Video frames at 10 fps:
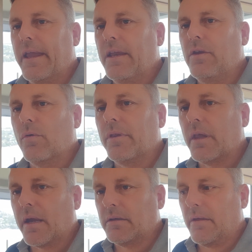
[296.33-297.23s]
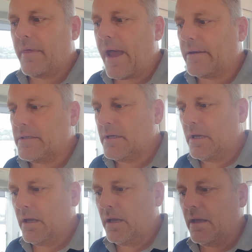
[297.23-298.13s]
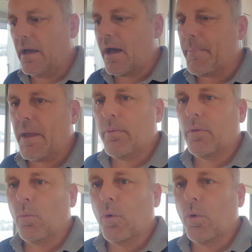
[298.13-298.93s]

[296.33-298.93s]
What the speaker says: in your sector, that people that